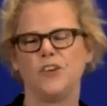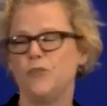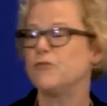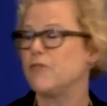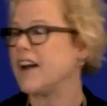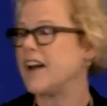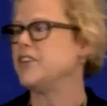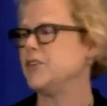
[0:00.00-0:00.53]

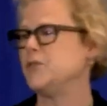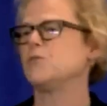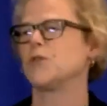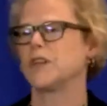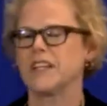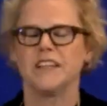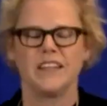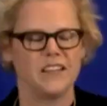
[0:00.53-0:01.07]
you find you
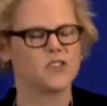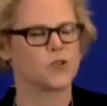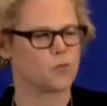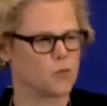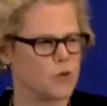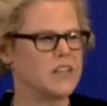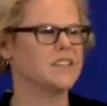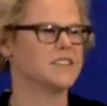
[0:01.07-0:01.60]
really need
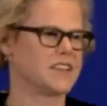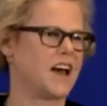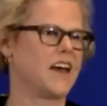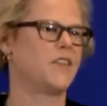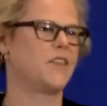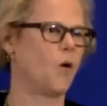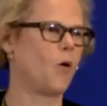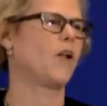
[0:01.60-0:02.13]
to
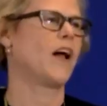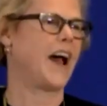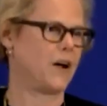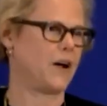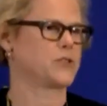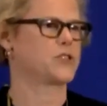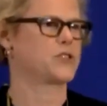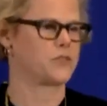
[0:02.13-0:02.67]
redesign the whole
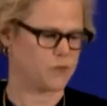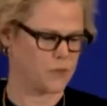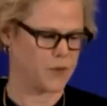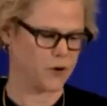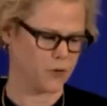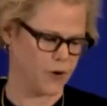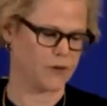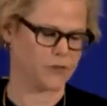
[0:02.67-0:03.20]
house
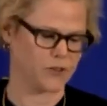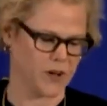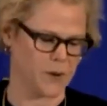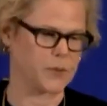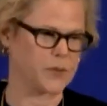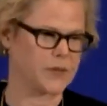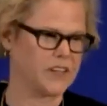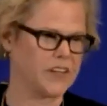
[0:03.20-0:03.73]
from the ground
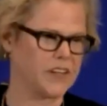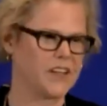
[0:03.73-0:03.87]
up